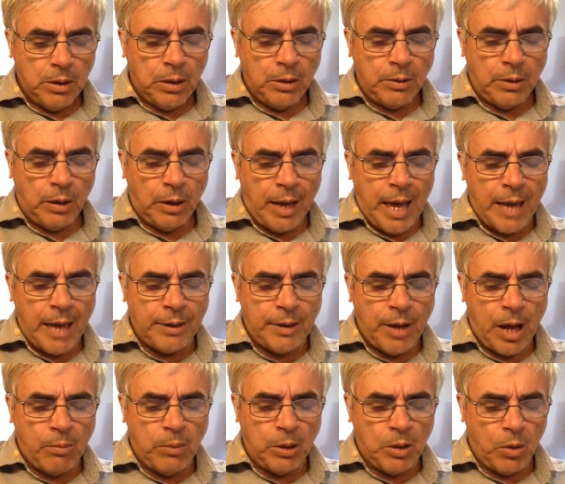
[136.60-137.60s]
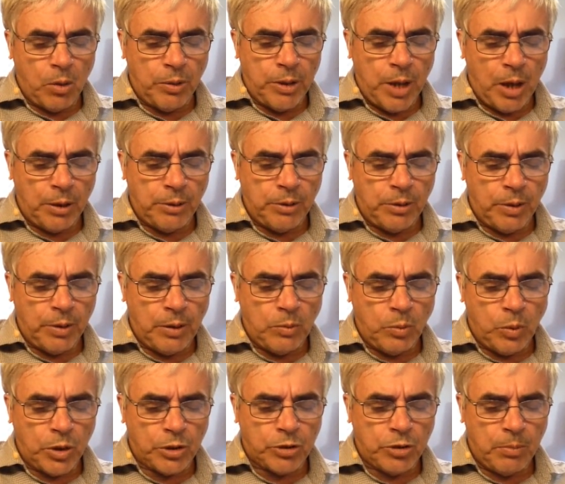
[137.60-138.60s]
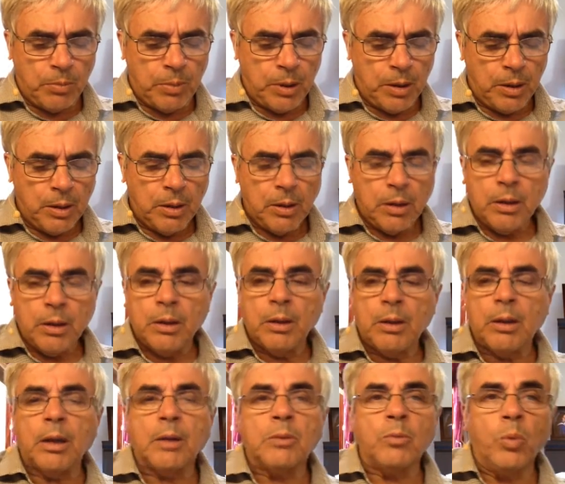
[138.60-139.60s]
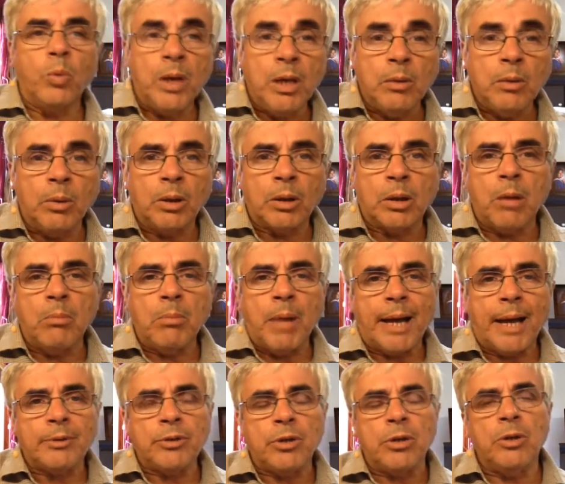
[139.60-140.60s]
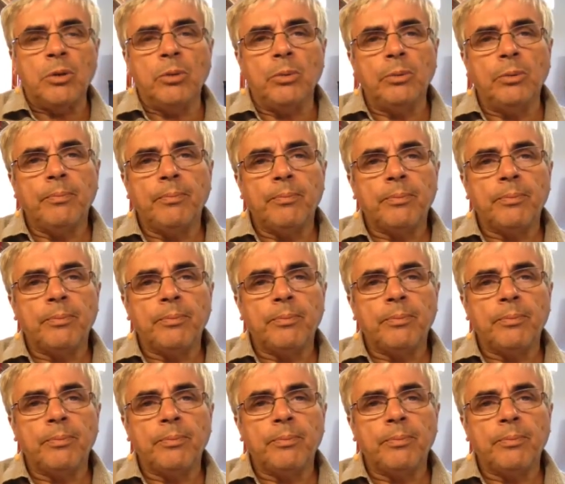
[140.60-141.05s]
The lad and I will go yonder and worship, and we will come back to you."